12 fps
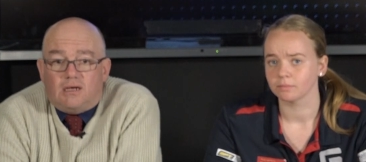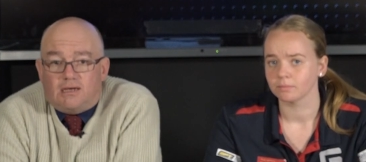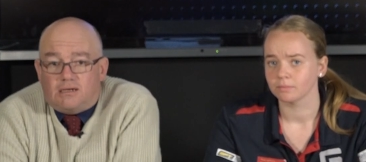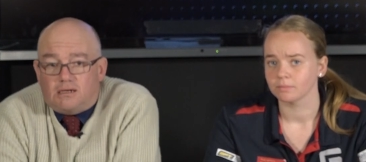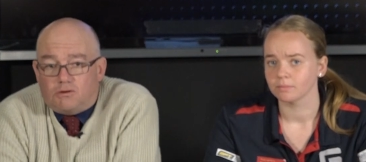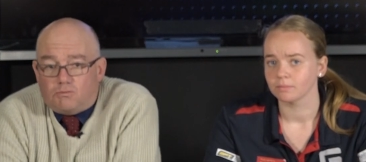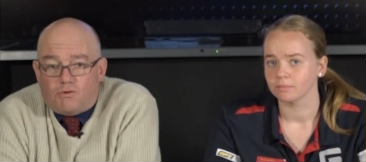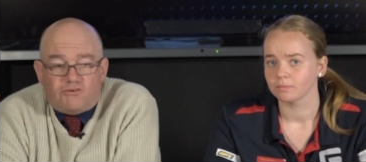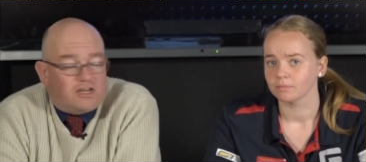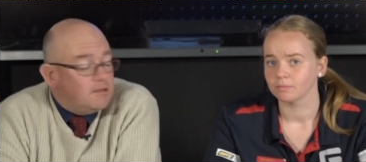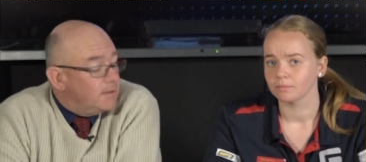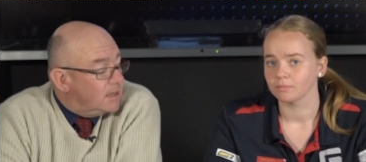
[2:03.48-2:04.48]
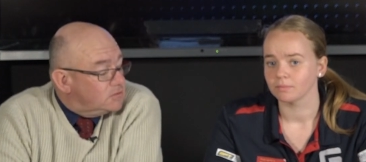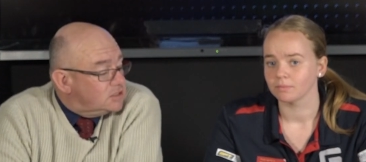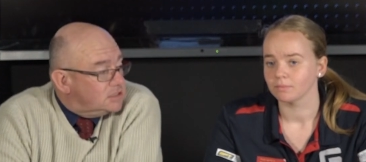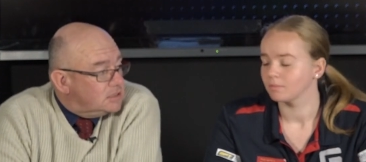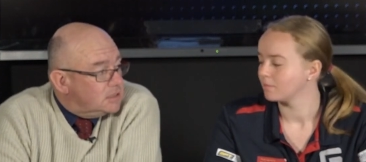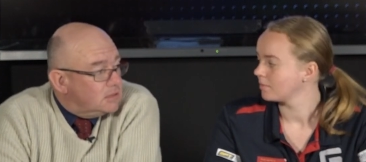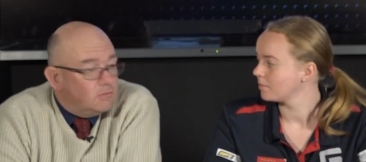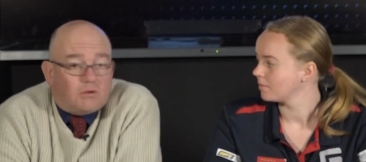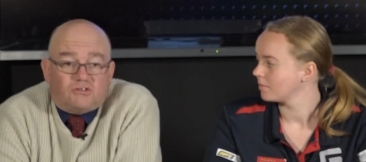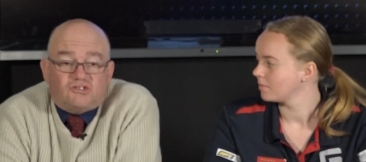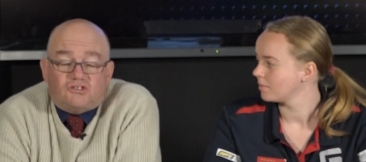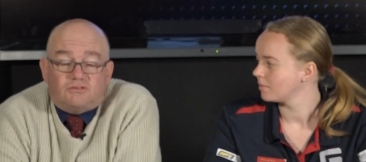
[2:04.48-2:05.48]
Speaker 1: uh, worrying about uh,
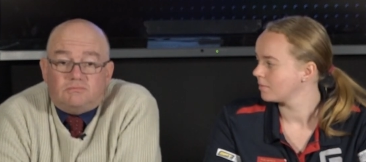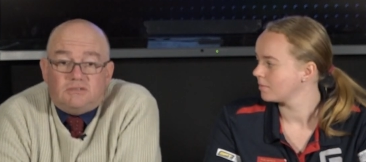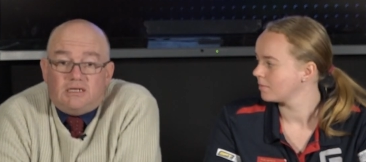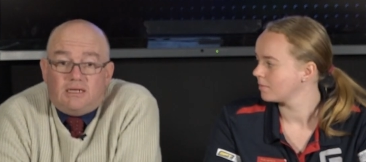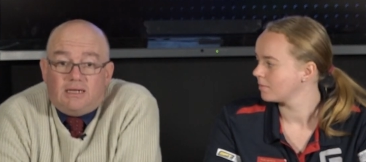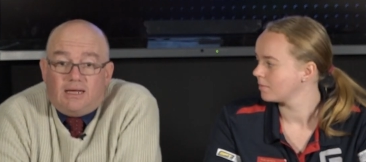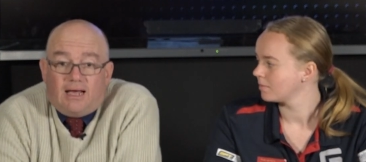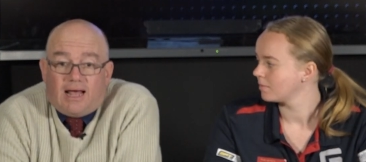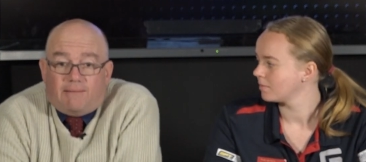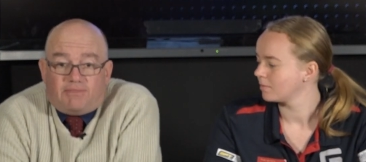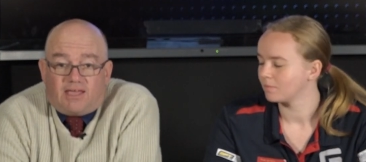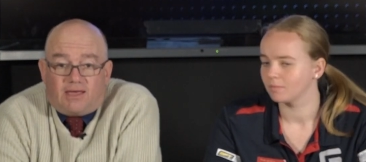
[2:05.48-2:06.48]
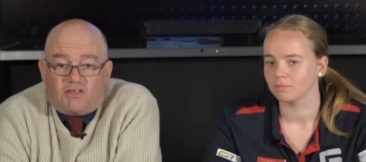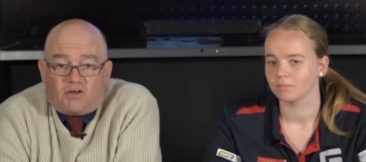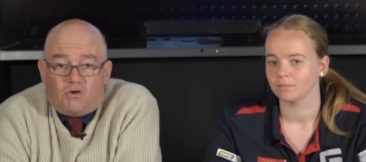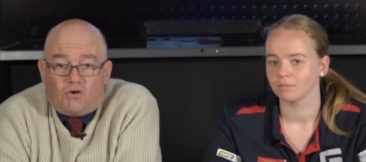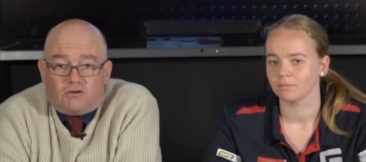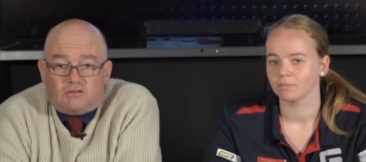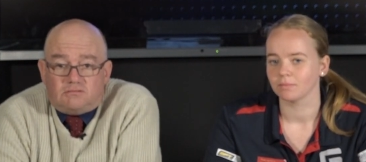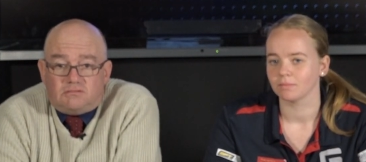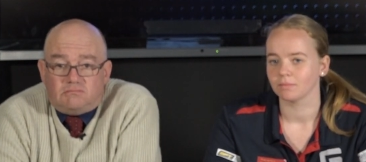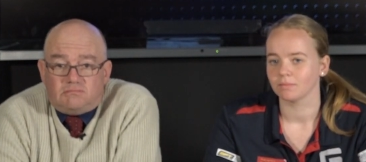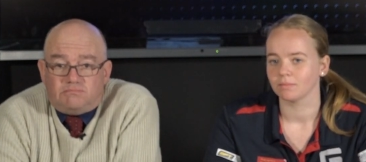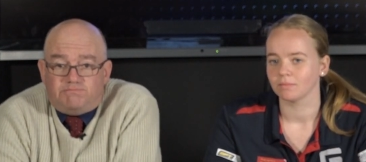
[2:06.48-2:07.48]
what's happening at the court
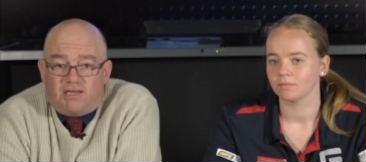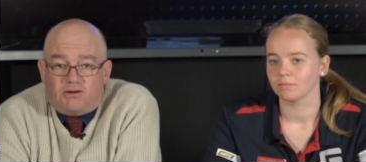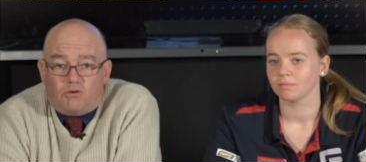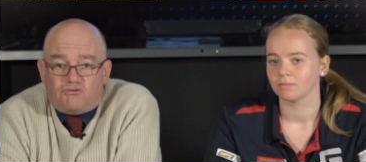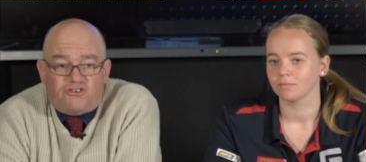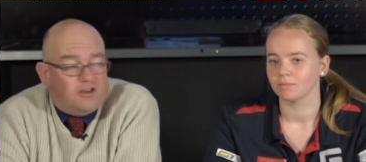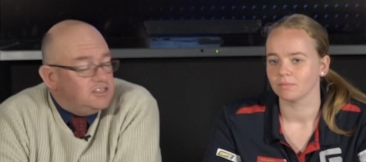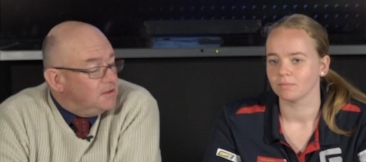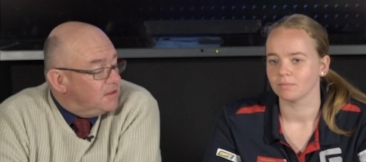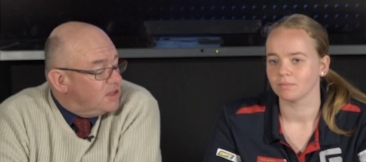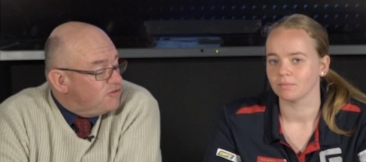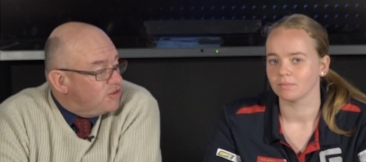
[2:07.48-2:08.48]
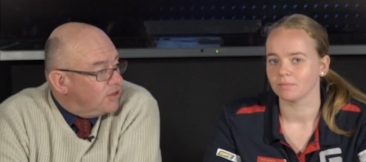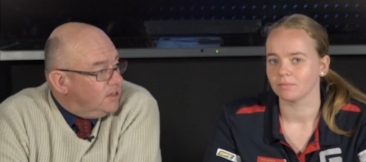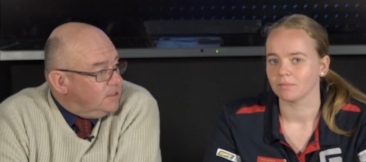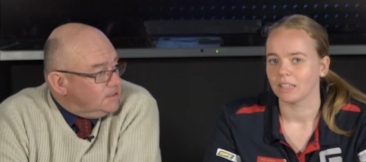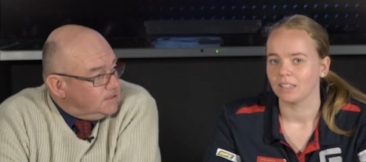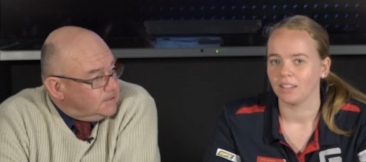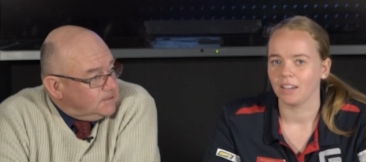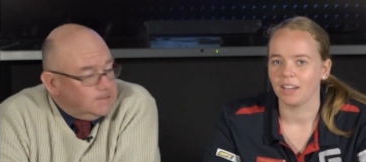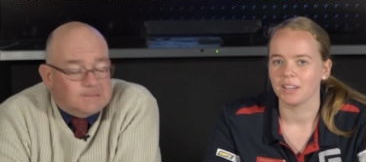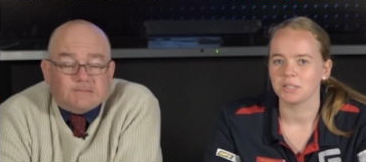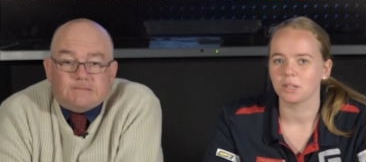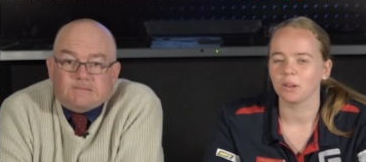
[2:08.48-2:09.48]
and being all shirty with each other.
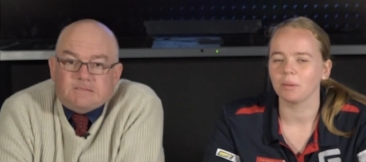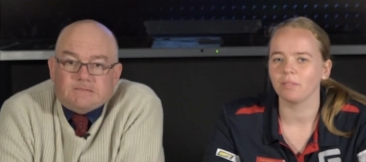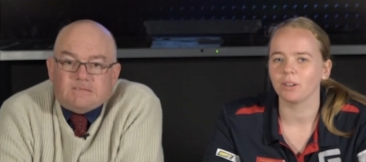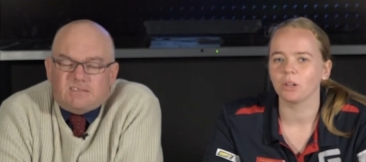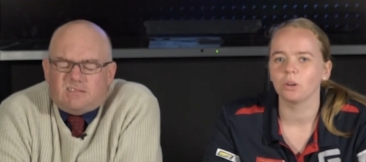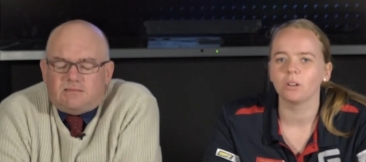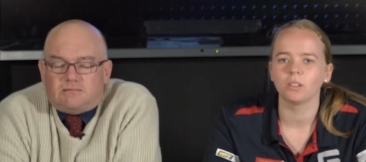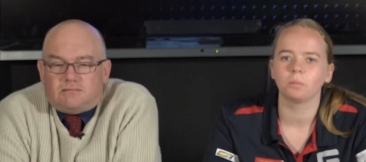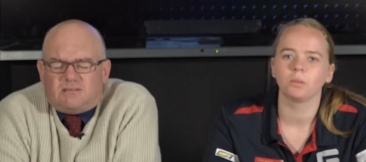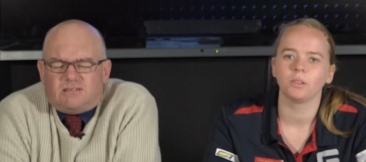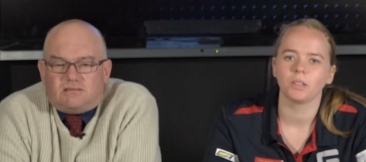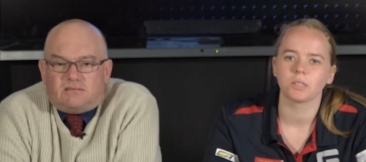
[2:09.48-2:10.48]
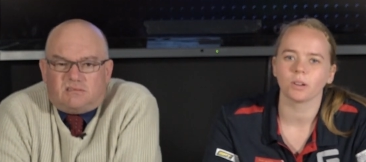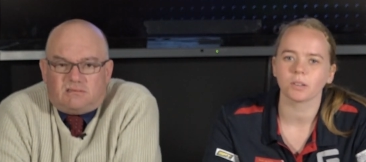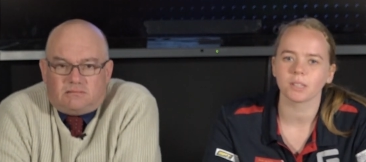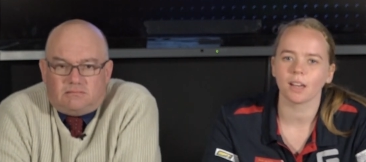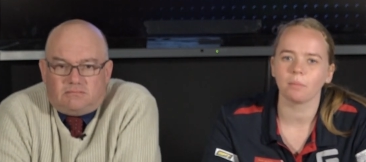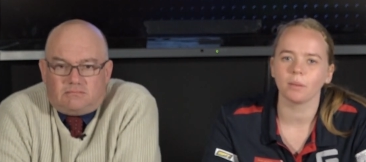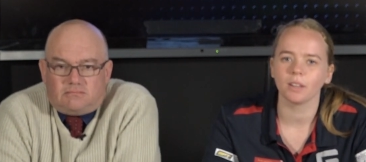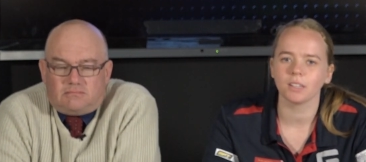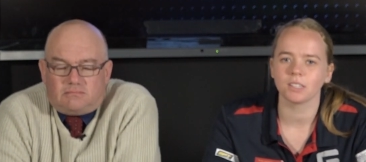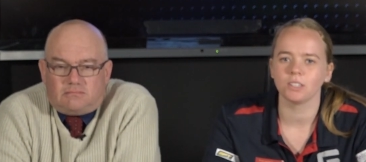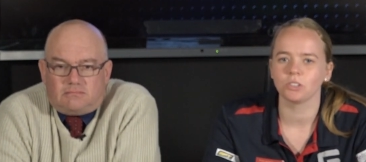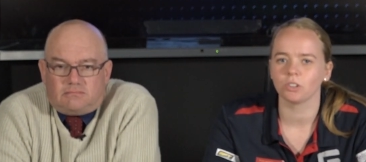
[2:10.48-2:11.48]
Speaker 2: Yeah, so a bit of a call to pull your socks up and
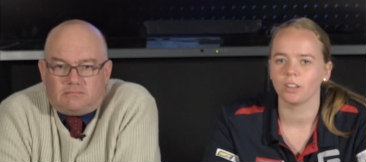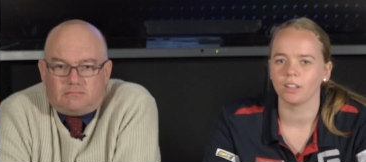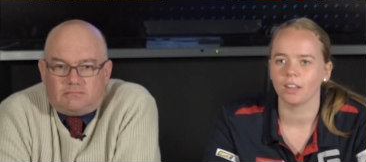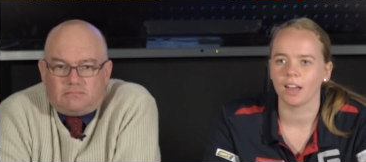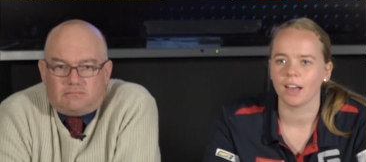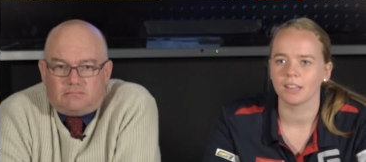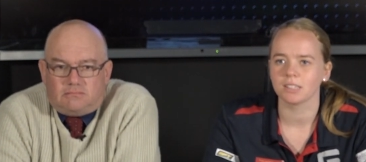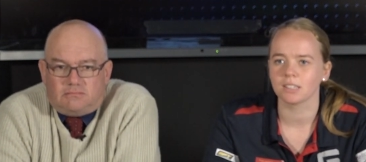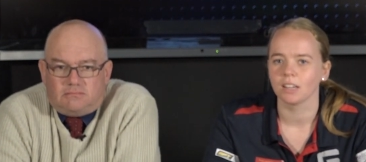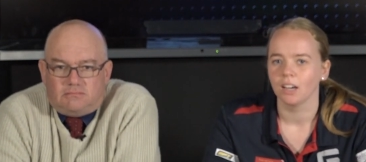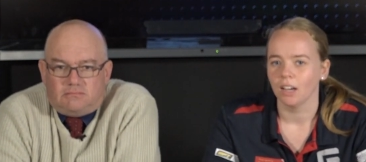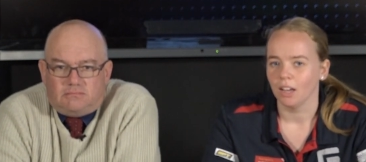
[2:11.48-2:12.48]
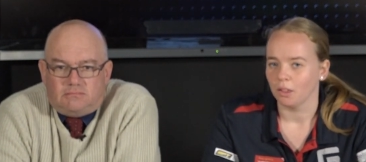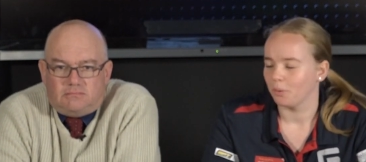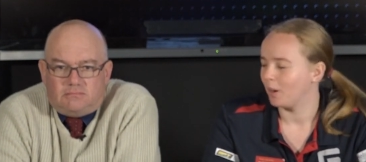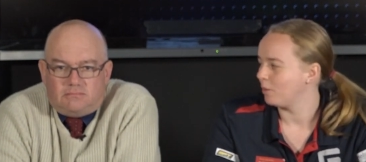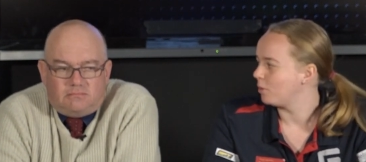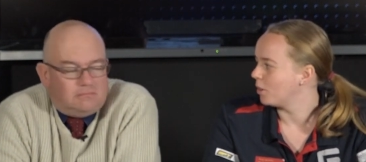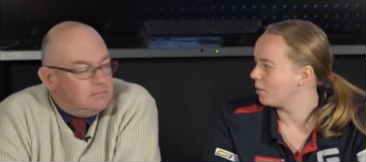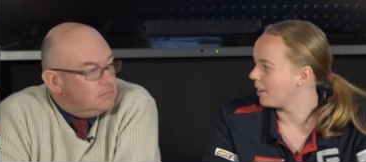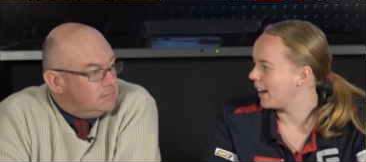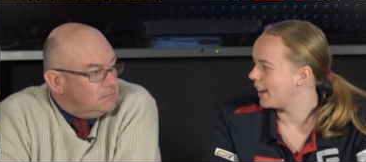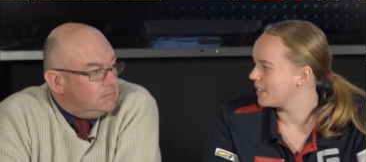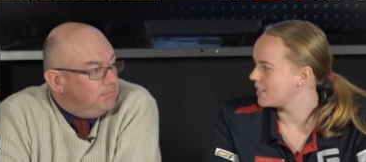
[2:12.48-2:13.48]
let's enjoy the last three, four
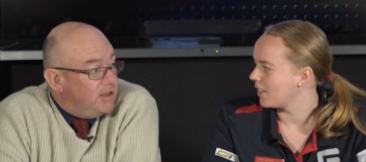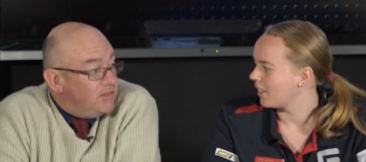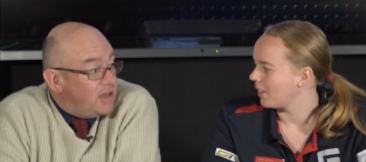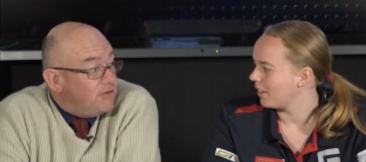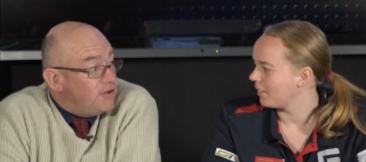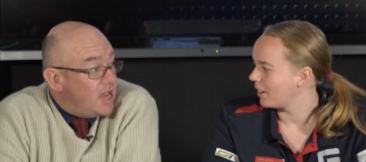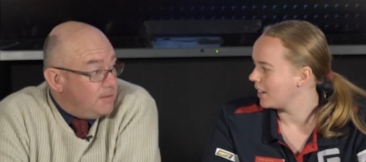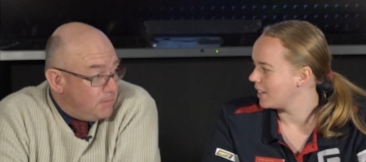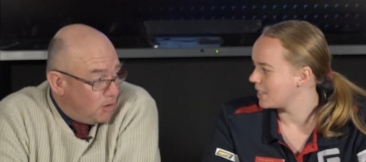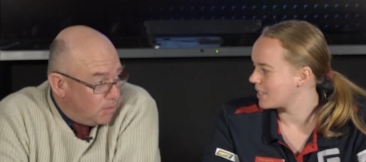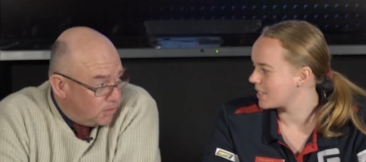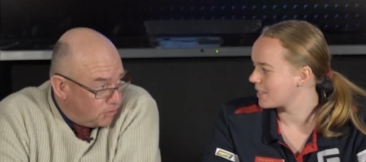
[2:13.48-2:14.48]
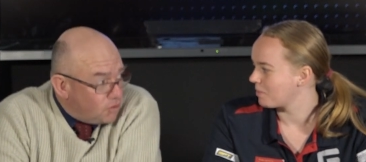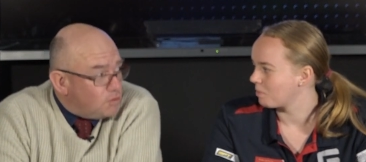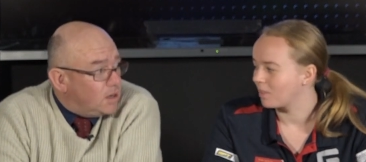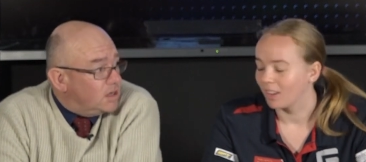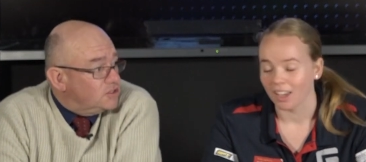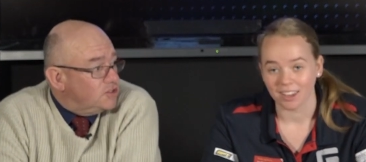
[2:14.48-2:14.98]
rounds. Be they rainbow is. or otherwise.